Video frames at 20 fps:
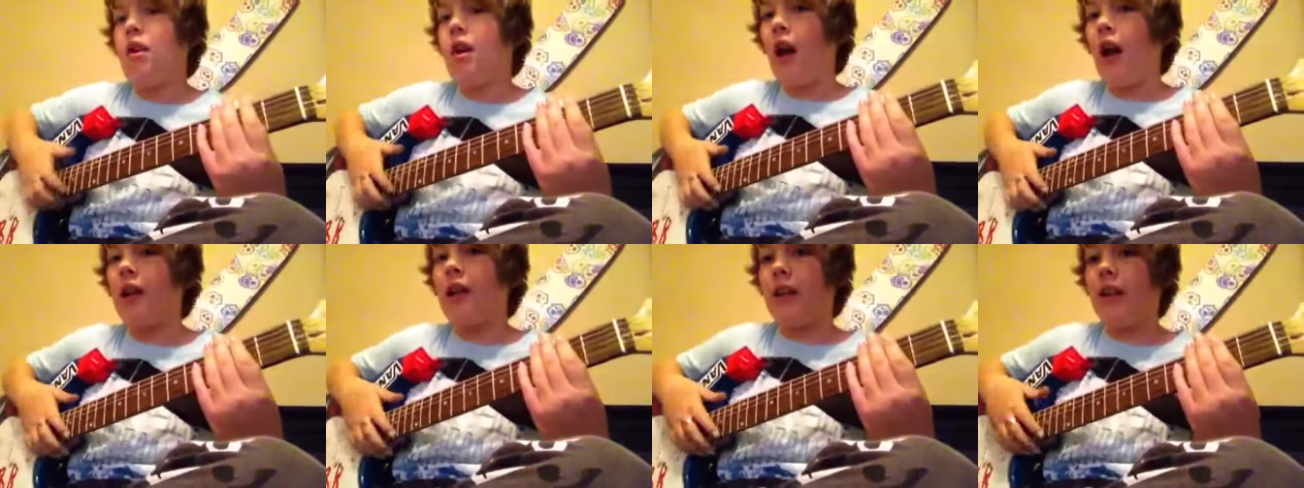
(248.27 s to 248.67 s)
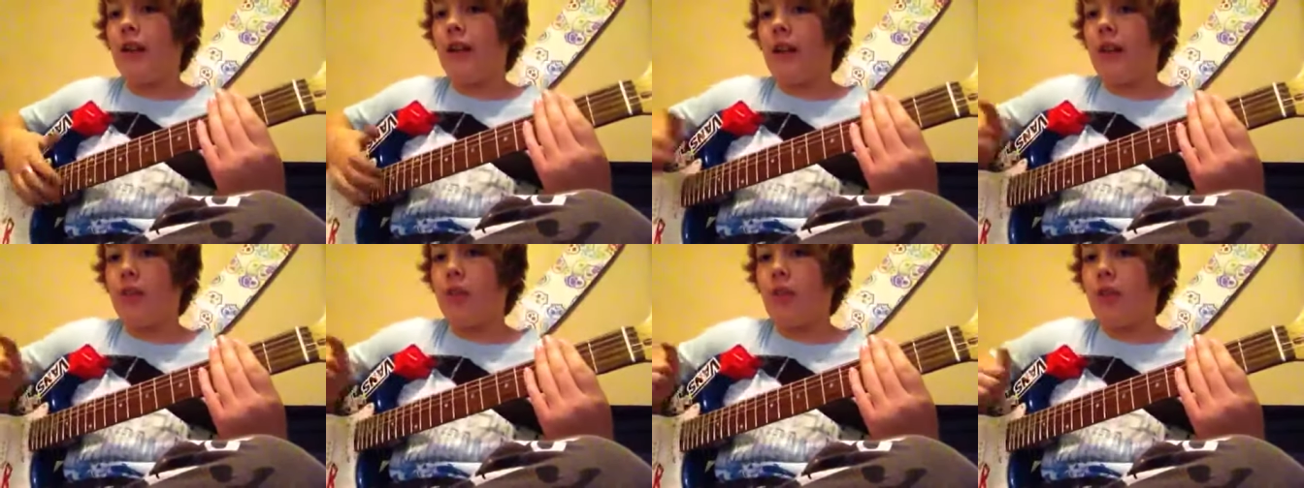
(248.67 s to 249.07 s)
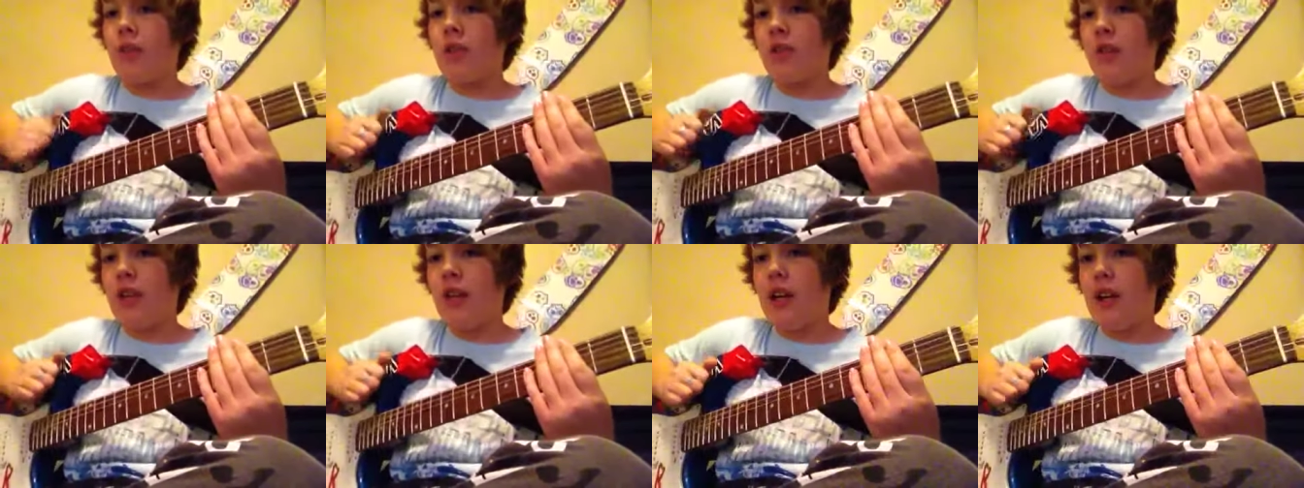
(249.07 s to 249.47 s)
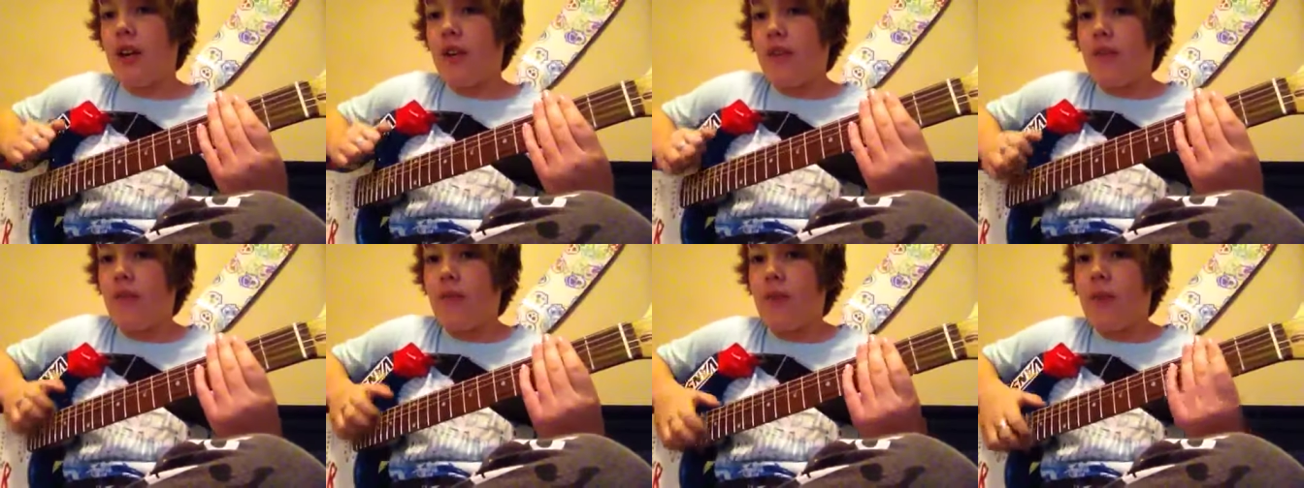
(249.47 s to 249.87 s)
I can't, like, push it
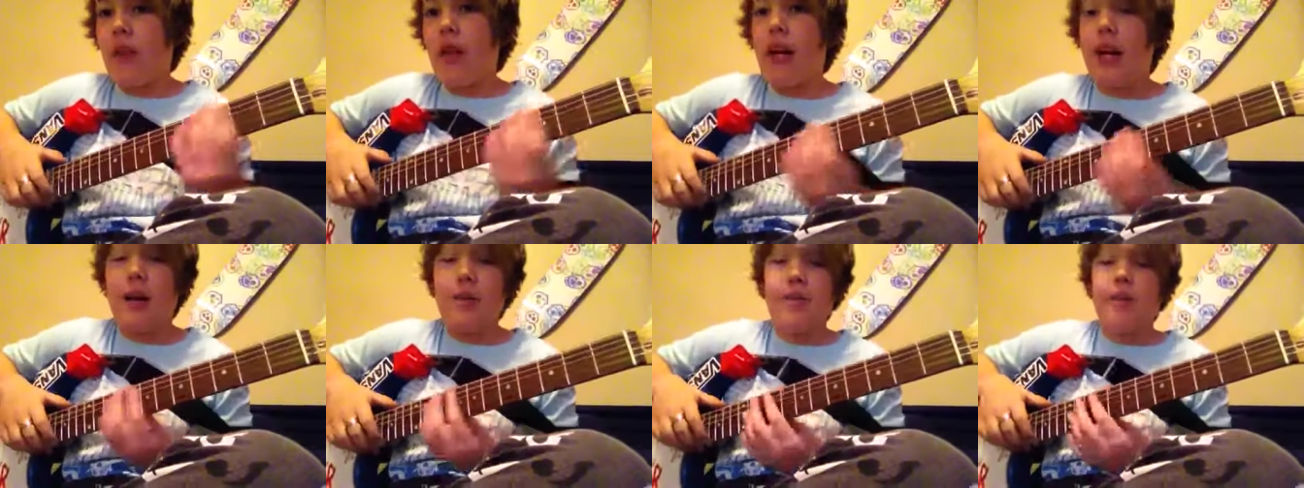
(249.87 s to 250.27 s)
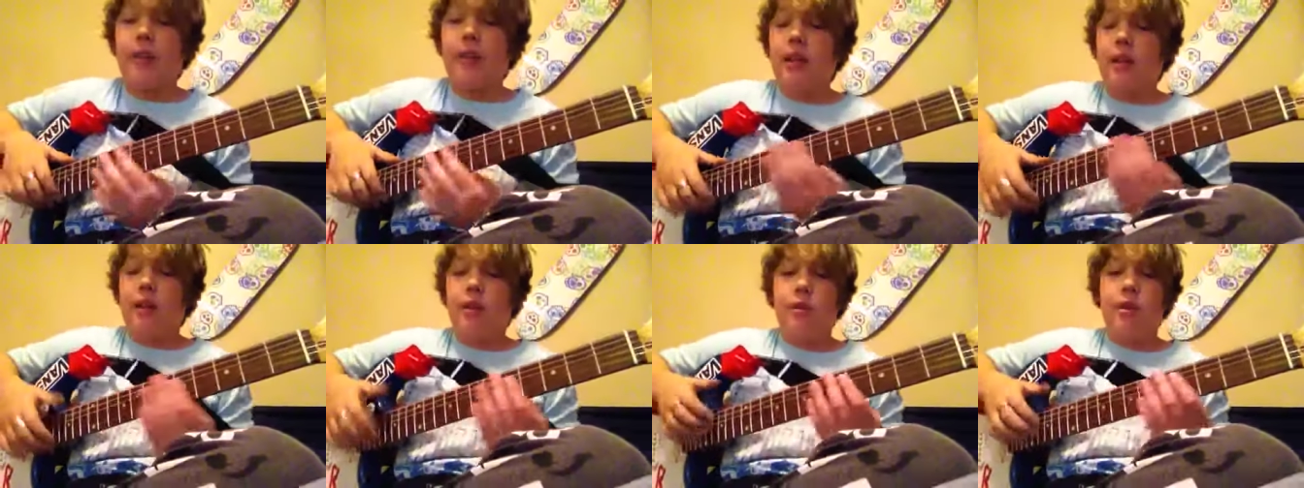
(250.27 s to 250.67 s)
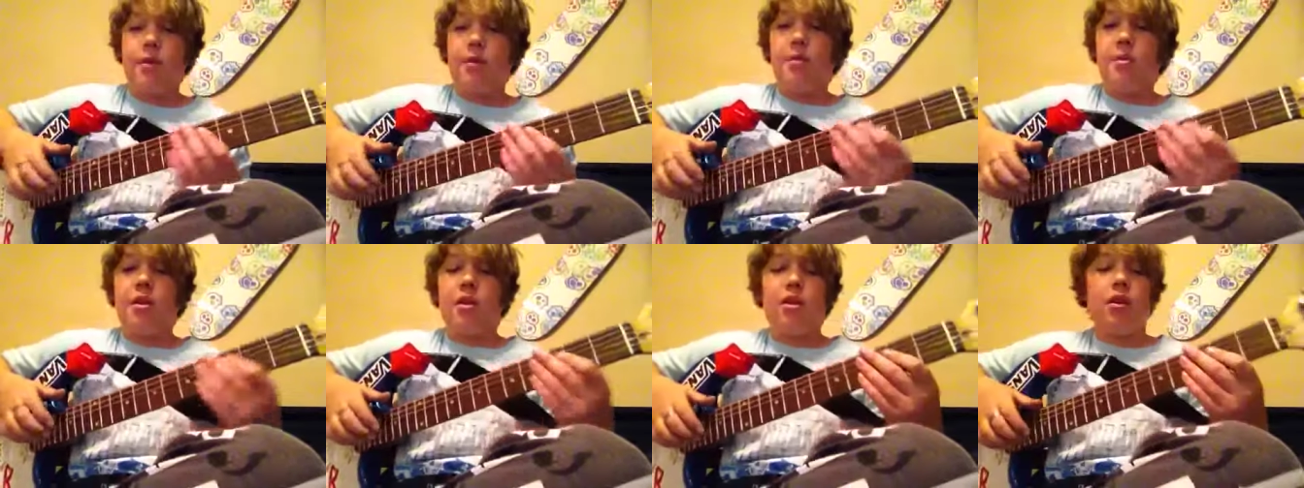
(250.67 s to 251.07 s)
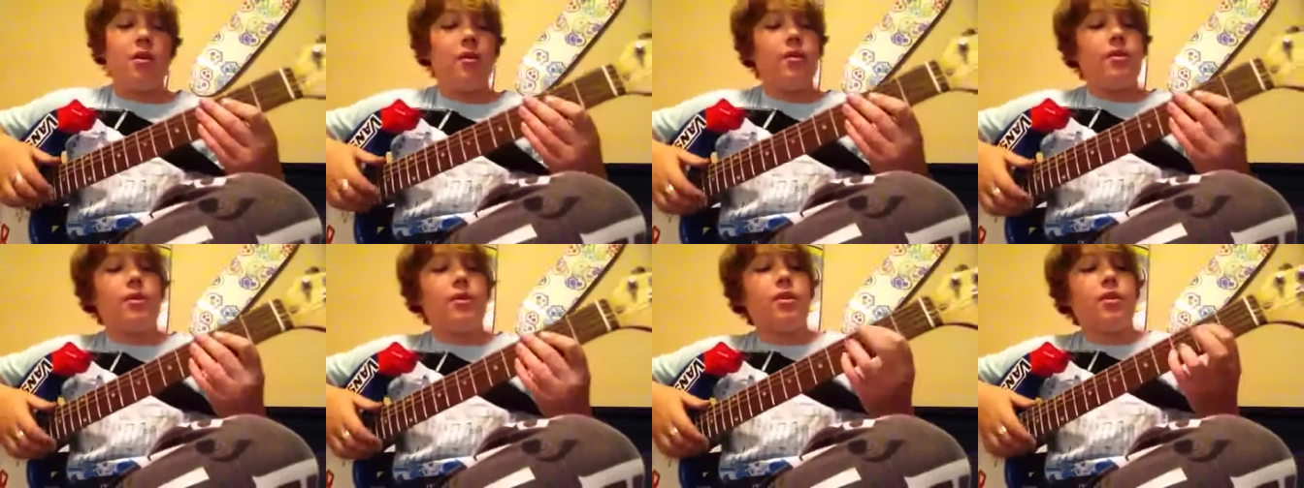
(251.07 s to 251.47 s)
down. I am getting a whammy bar,
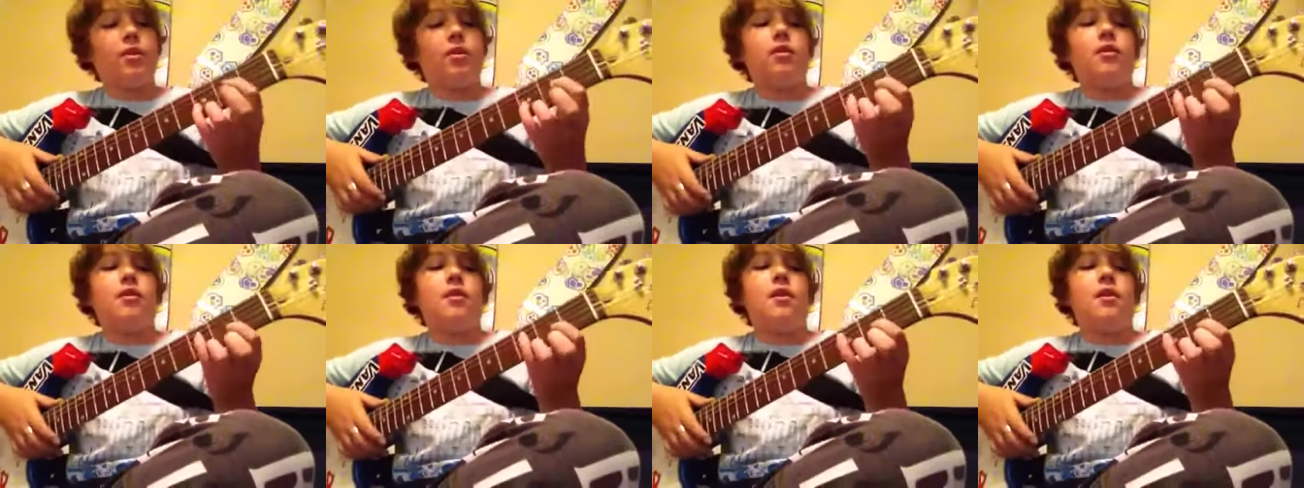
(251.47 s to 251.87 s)
though, so...